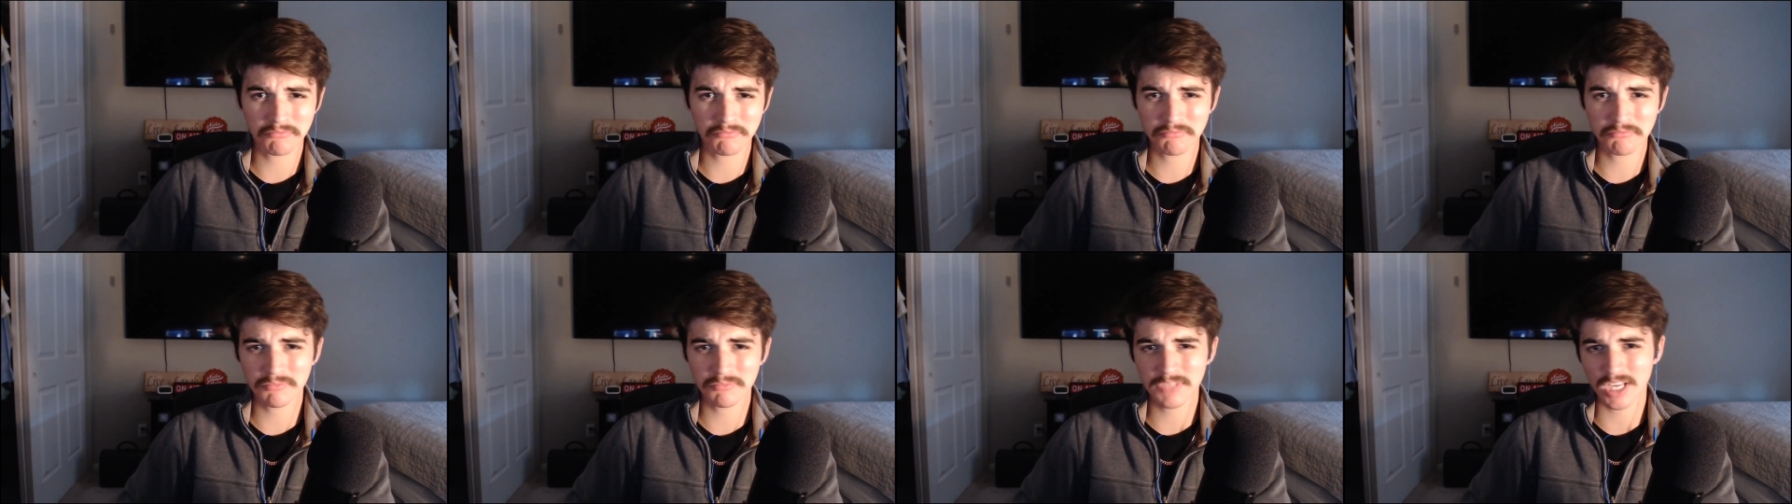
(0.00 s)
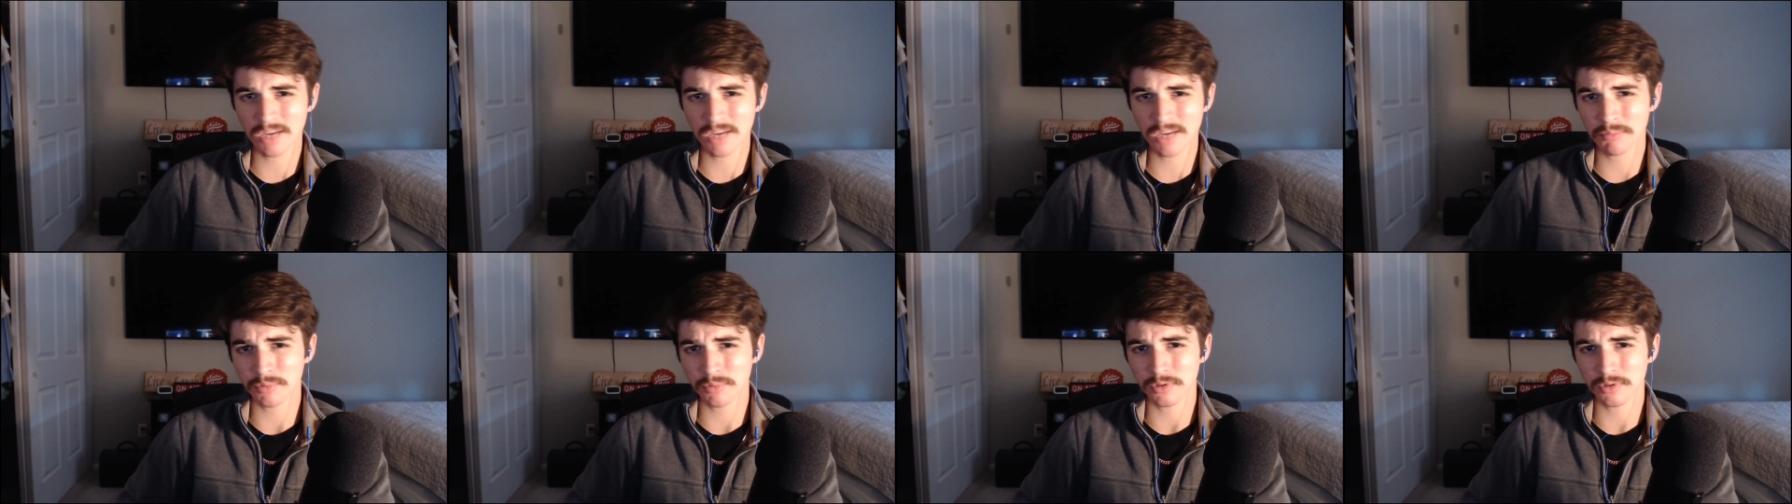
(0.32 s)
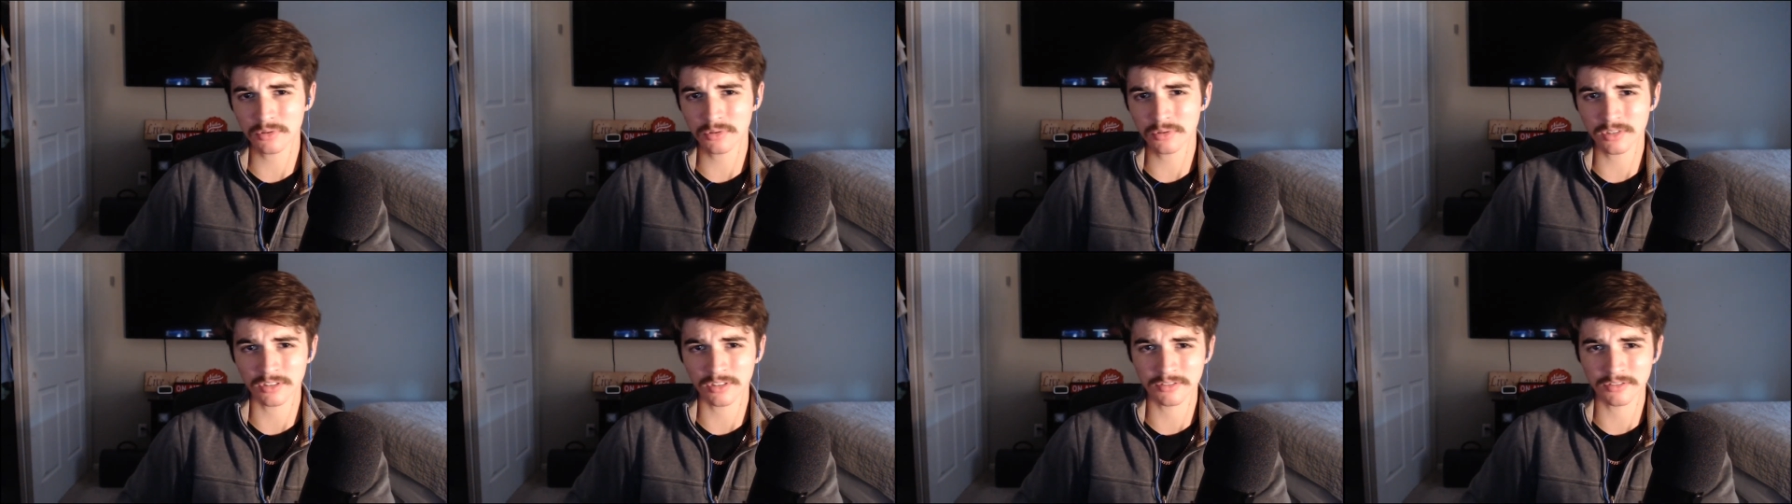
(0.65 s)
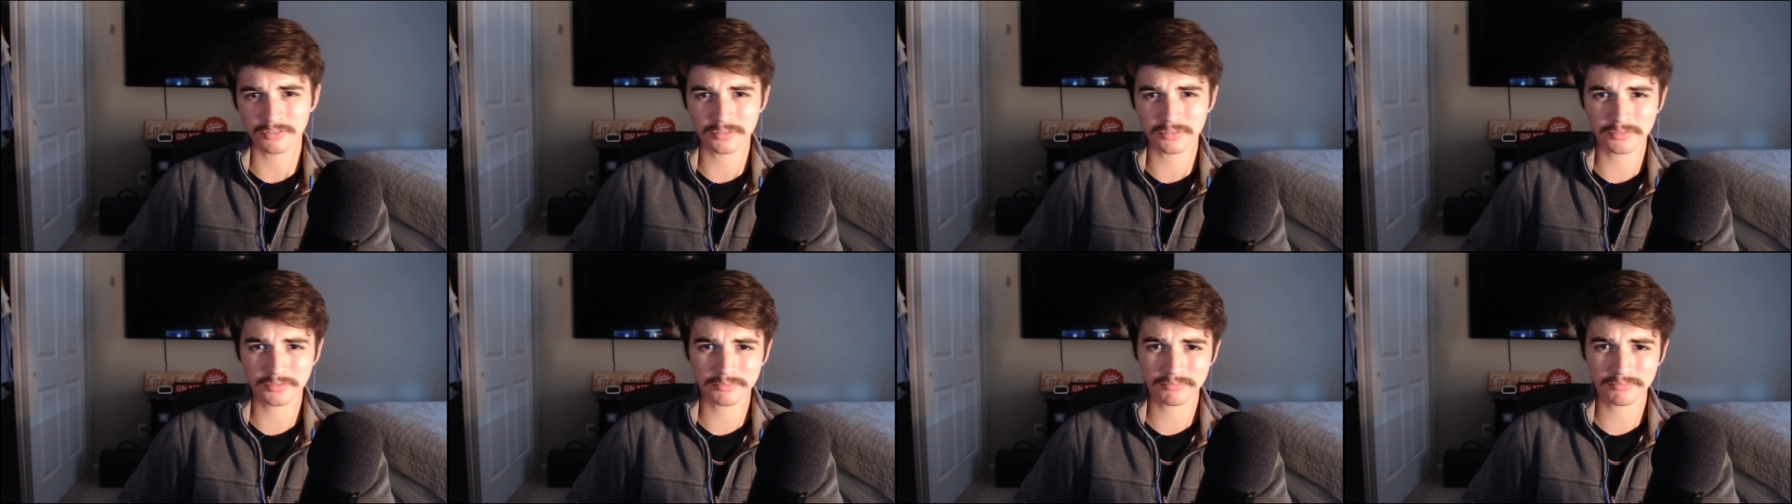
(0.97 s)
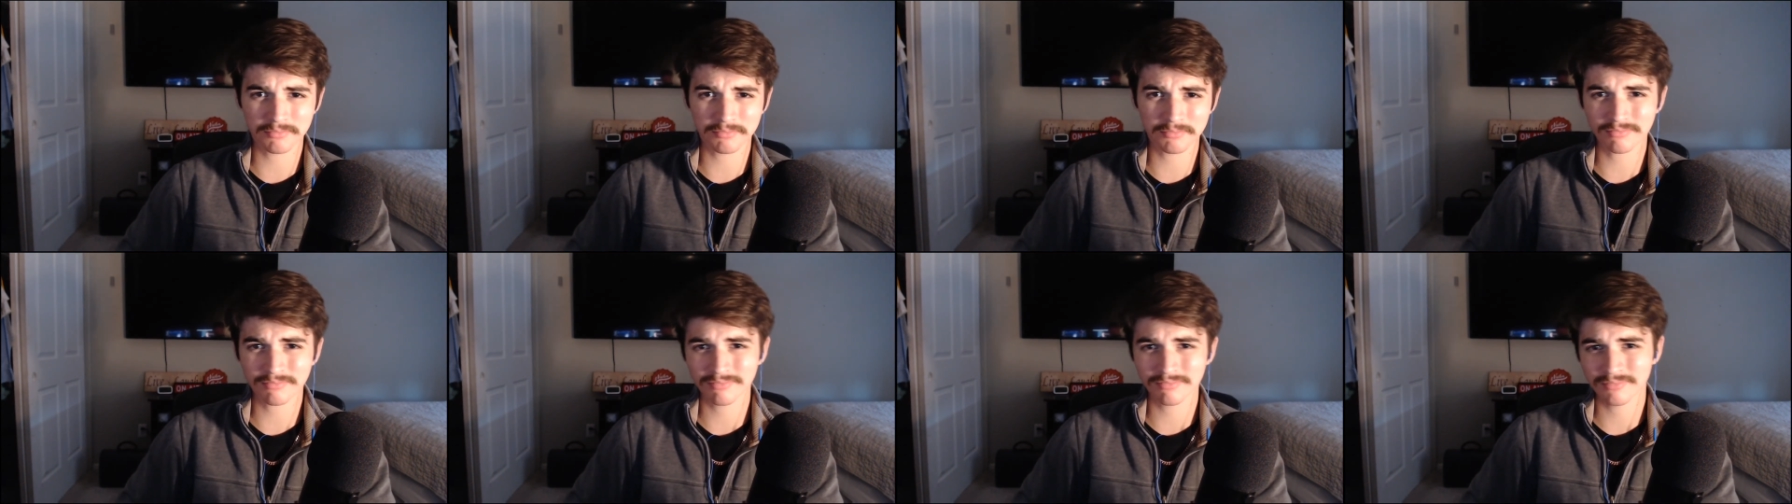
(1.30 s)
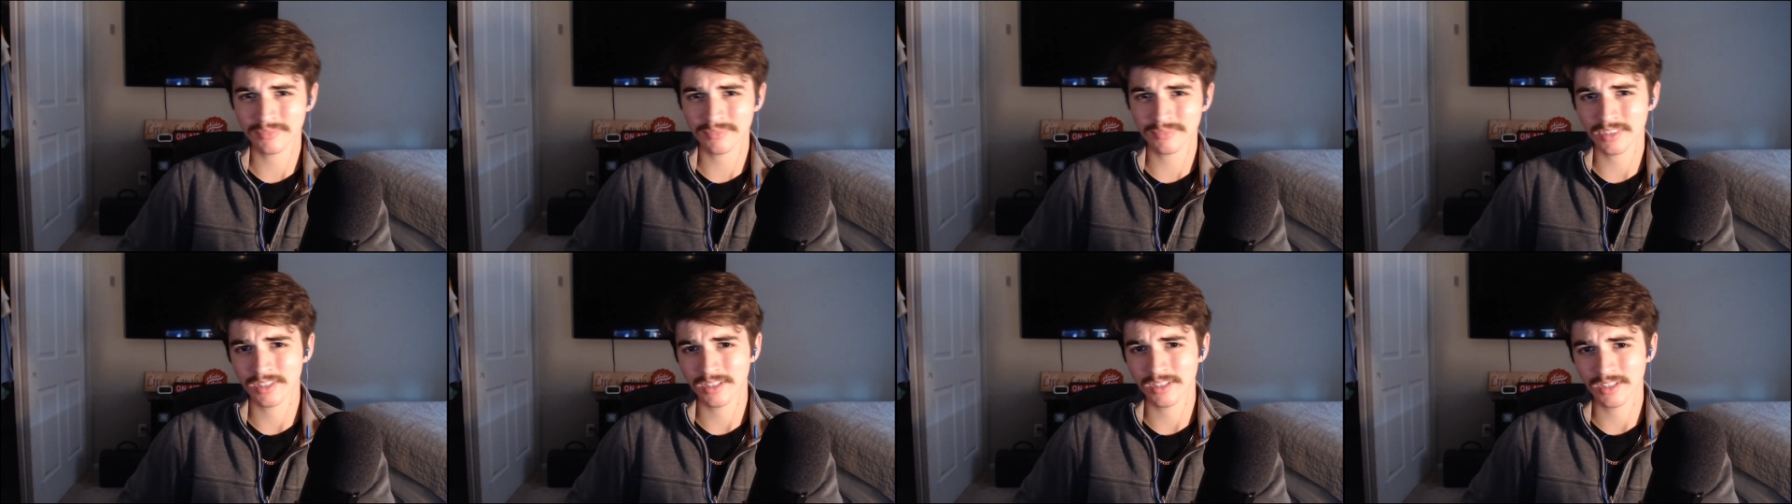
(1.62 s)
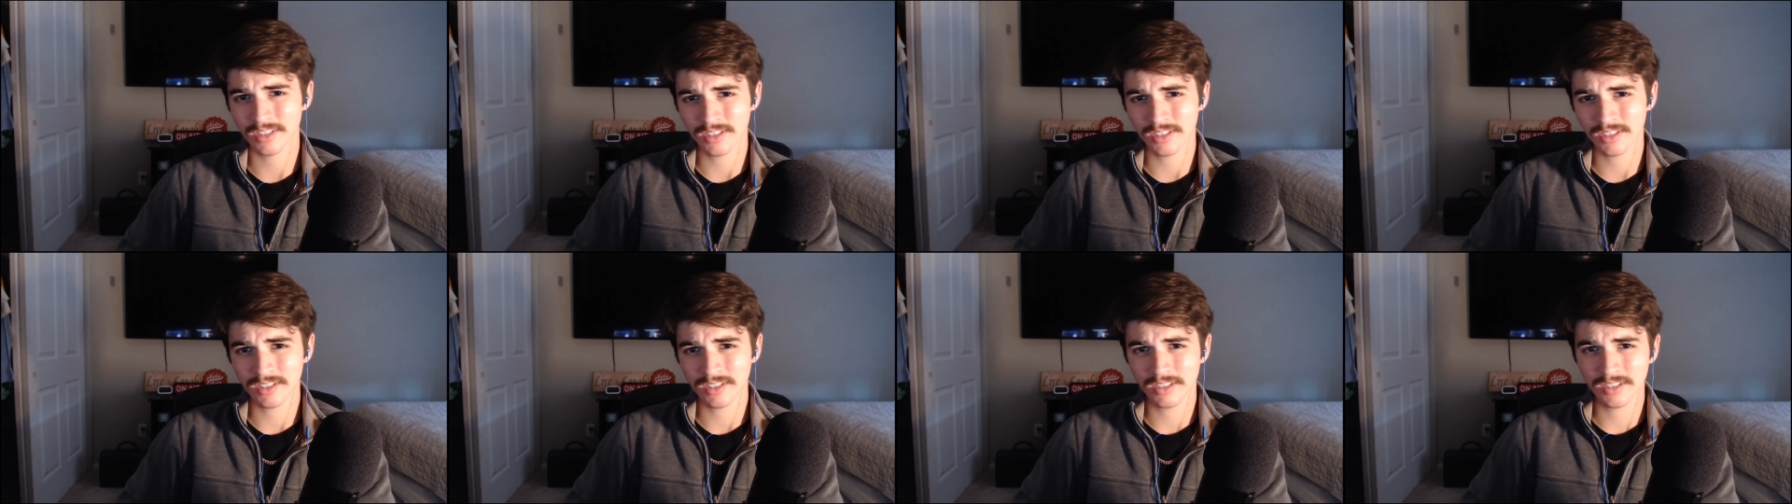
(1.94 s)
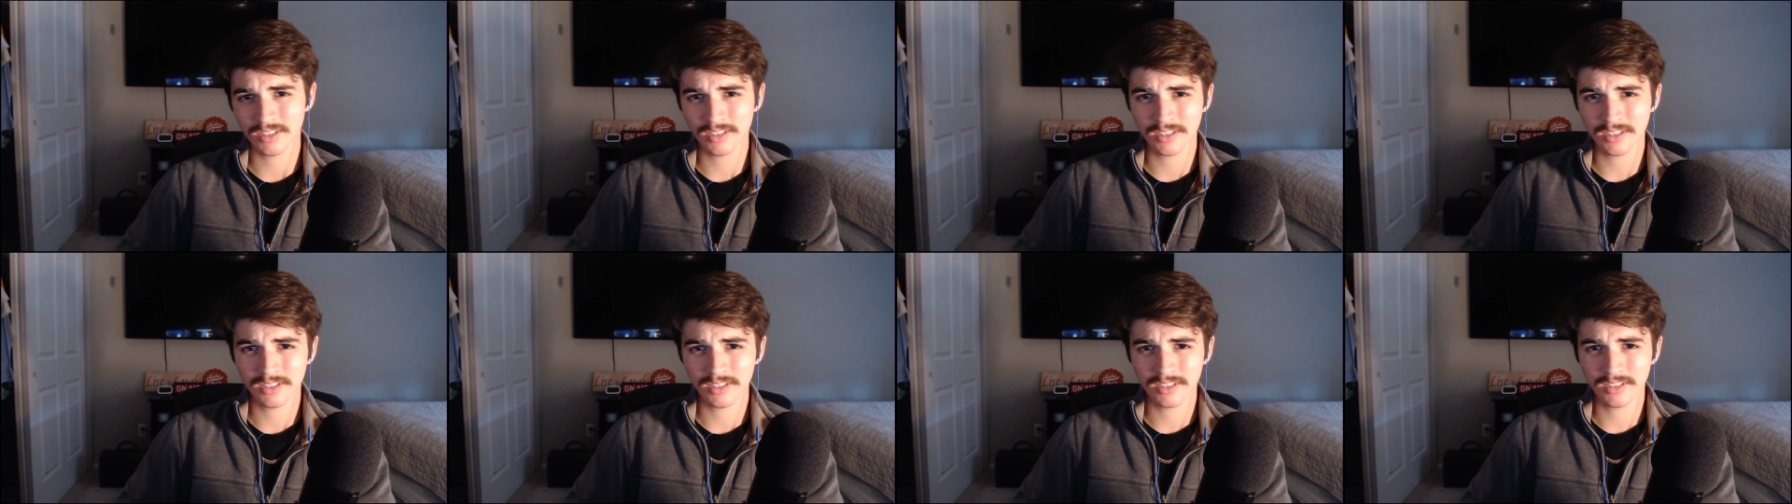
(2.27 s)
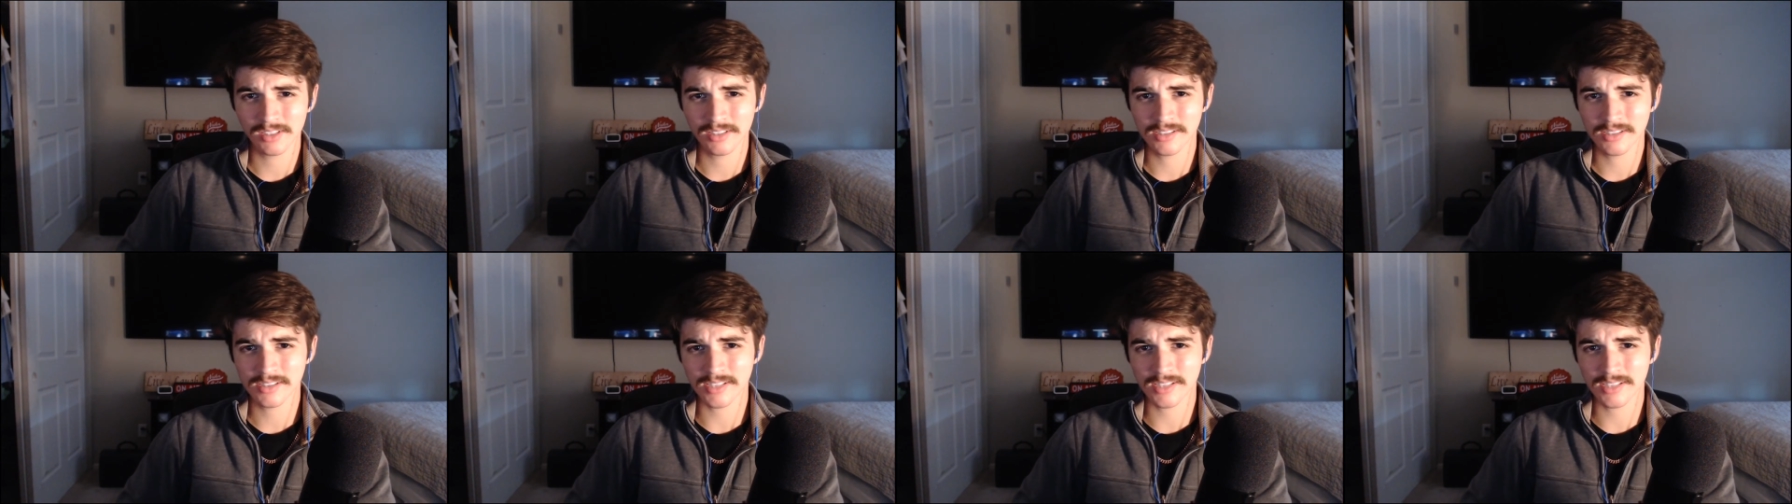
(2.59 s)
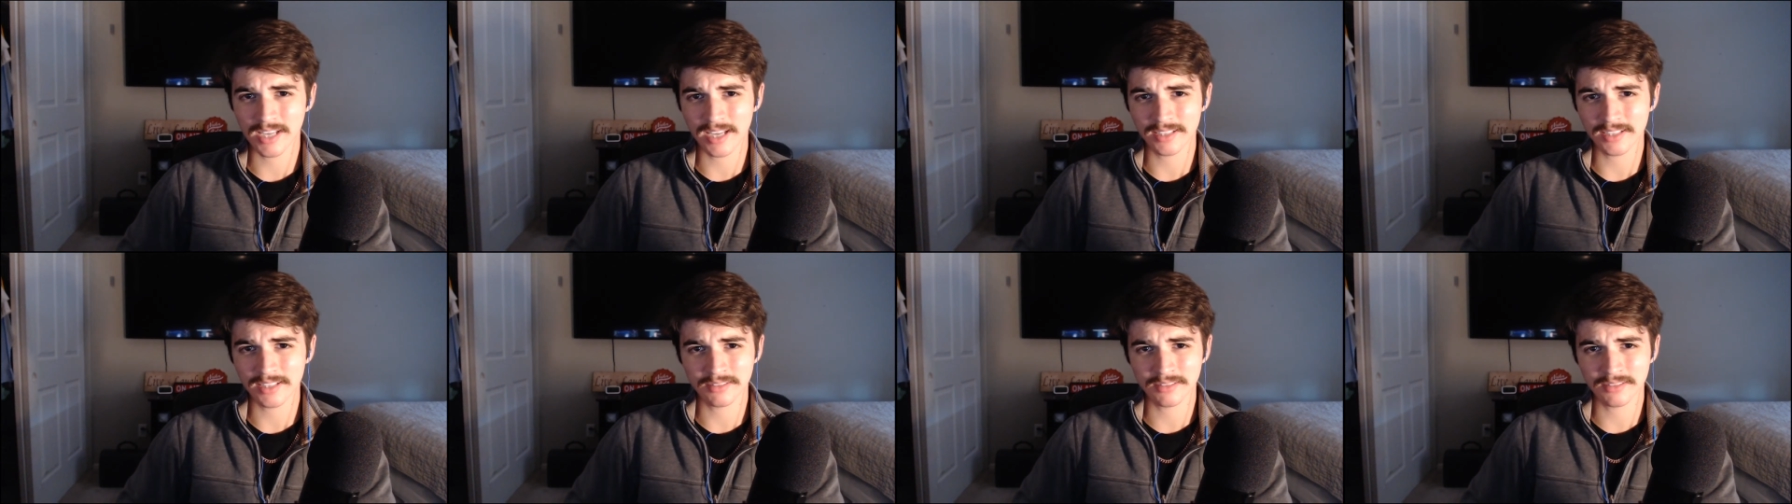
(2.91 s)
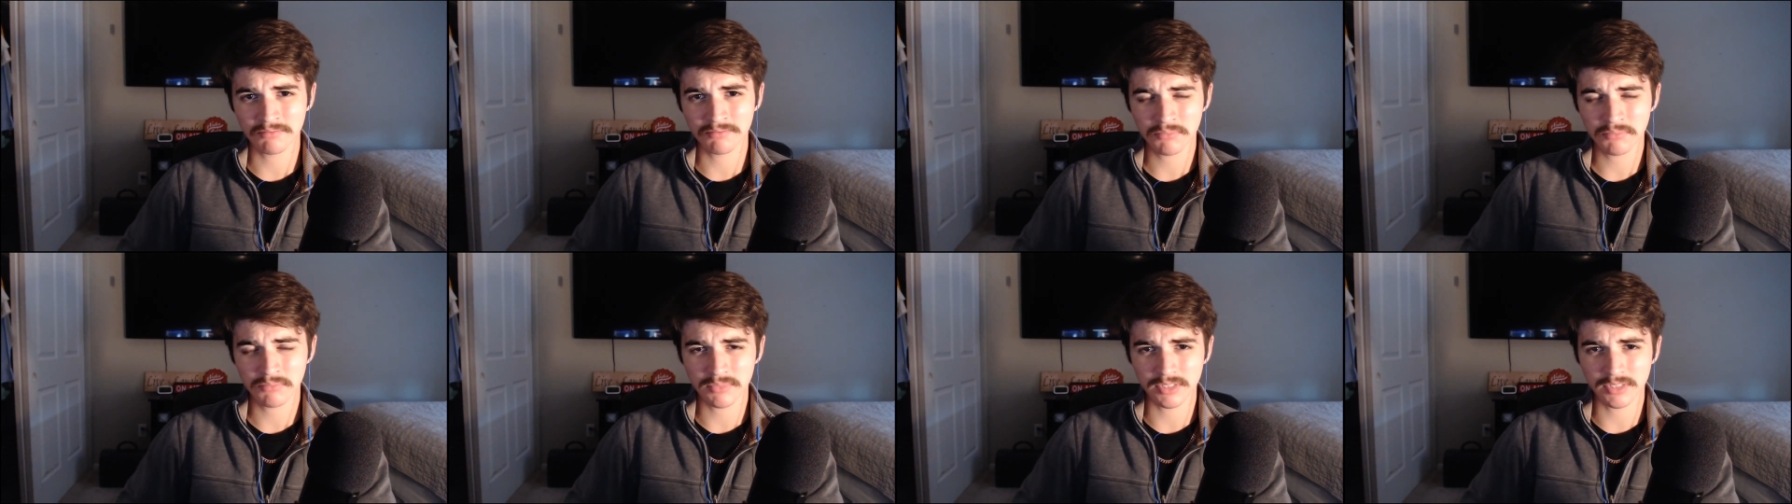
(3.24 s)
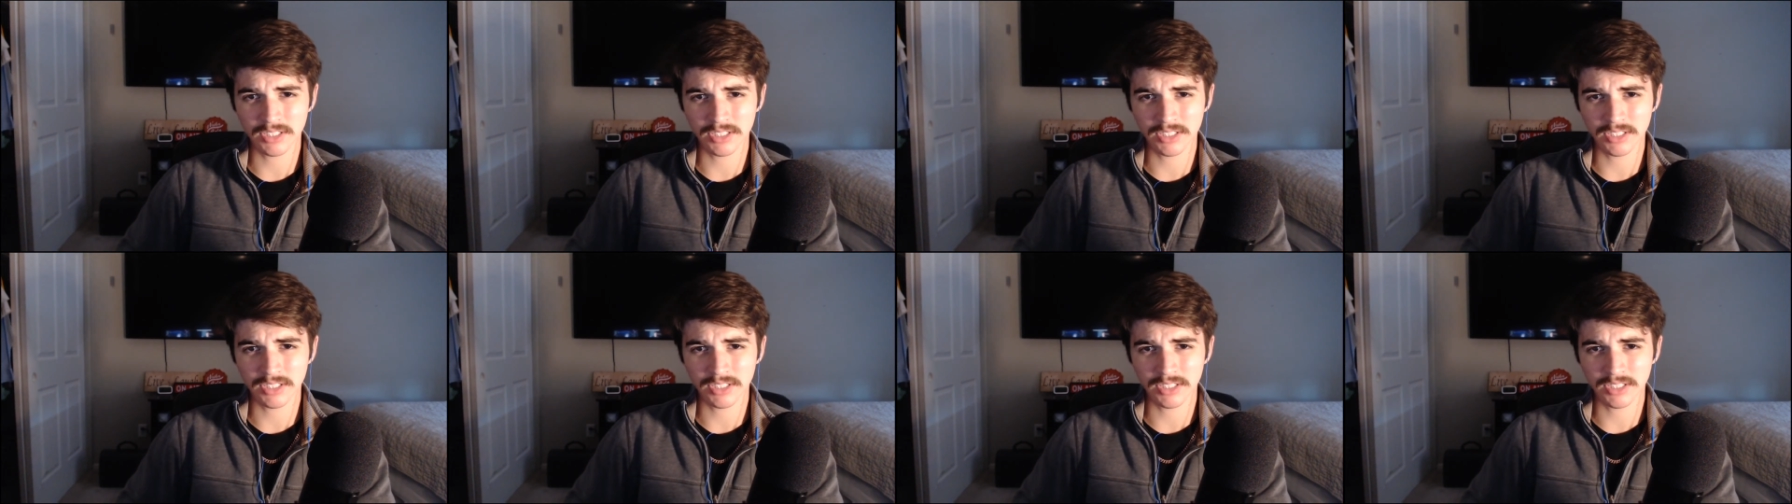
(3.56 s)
temple of Saturn,